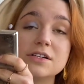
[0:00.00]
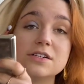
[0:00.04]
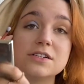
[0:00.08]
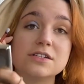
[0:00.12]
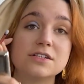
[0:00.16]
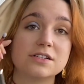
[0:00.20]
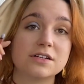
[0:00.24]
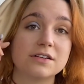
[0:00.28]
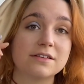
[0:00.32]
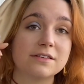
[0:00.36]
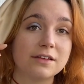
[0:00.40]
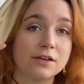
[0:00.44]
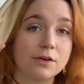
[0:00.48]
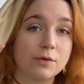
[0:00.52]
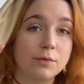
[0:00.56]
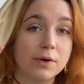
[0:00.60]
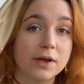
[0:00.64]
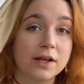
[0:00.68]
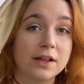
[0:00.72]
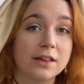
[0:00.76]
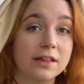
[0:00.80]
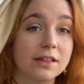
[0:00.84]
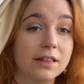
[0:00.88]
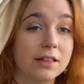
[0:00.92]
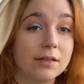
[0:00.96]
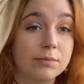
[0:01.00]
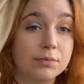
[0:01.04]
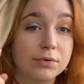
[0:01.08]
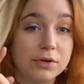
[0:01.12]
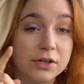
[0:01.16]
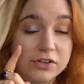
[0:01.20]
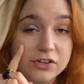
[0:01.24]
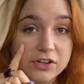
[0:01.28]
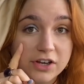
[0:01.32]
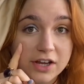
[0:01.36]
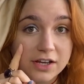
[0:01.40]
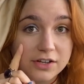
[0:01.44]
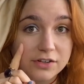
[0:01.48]
Just a quick little
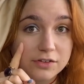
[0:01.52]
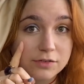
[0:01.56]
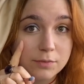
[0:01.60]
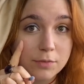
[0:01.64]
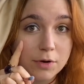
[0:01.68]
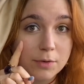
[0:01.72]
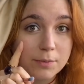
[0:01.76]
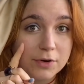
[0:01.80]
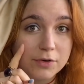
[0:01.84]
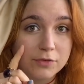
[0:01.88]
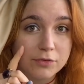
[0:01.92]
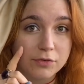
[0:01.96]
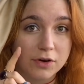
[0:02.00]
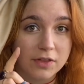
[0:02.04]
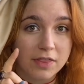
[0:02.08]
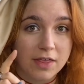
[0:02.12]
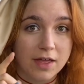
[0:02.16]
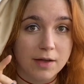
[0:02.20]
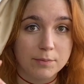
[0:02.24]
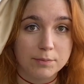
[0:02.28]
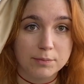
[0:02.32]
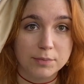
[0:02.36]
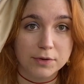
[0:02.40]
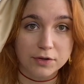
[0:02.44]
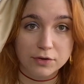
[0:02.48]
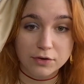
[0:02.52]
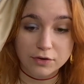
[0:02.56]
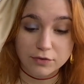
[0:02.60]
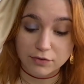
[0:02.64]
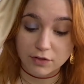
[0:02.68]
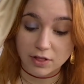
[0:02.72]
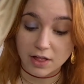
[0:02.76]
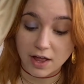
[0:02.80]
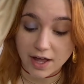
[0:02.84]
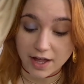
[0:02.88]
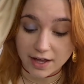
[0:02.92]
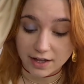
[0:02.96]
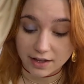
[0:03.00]
appreciation moment for that
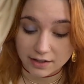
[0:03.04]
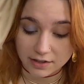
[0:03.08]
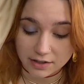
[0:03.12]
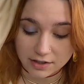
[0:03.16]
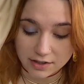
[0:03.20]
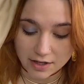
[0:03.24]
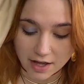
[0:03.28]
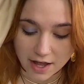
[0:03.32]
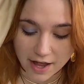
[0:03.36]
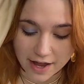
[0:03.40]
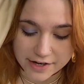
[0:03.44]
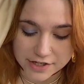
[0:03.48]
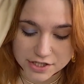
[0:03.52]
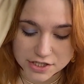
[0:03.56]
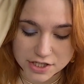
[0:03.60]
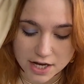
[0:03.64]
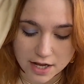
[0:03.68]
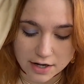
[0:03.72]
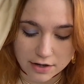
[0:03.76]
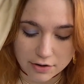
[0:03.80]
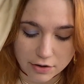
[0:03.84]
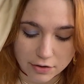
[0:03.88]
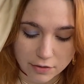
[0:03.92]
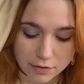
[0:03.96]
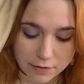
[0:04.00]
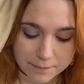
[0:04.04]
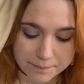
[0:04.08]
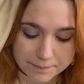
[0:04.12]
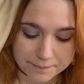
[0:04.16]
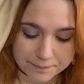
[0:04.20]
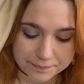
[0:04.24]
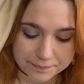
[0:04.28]
beautiful eyeshadow.